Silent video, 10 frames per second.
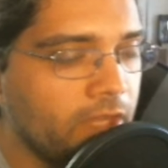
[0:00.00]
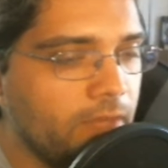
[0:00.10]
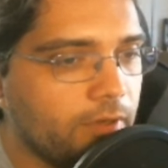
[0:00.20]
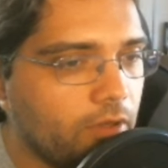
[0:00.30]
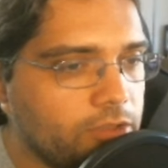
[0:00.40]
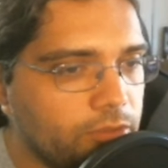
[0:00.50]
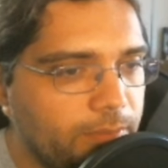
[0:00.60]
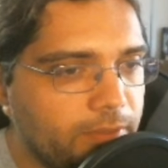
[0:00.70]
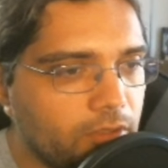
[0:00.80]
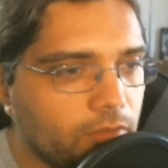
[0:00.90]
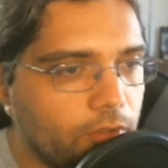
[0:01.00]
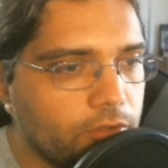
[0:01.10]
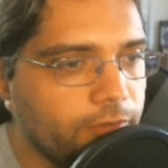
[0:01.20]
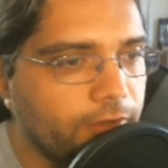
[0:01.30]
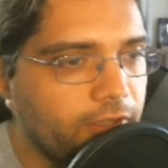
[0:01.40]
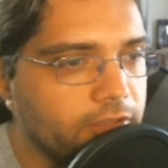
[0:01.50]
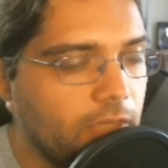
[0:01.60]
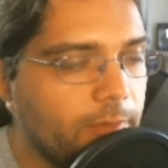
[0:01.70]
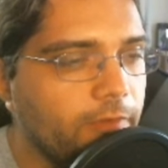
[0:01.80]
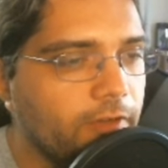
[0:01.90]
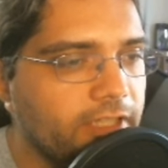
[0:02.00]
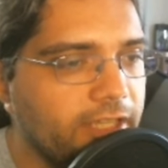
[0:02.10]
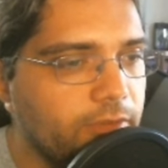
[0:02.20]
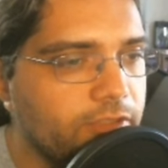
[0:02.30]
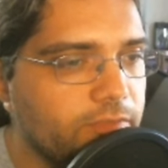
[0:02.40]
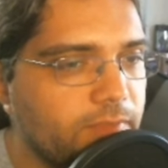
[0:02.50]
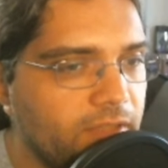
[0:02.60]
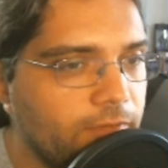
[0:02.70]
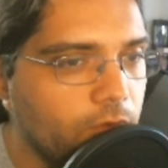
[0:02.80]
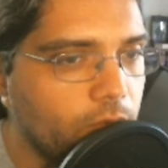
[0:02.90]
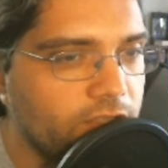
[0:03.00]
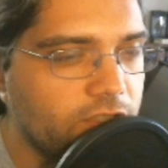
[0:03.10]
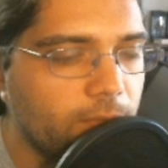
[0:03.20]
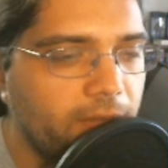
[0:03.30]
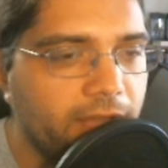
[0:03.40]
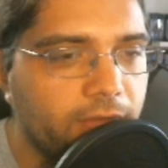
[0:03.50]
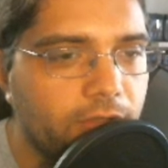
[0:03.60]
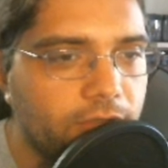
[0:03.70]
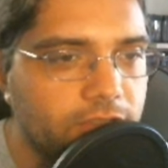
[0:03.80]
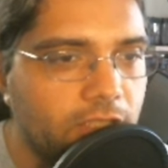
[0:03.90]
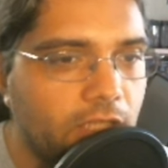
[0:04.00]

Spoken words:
But also we put the Rose Fairy on top of our deck, which is big for Witch of the Black Rose.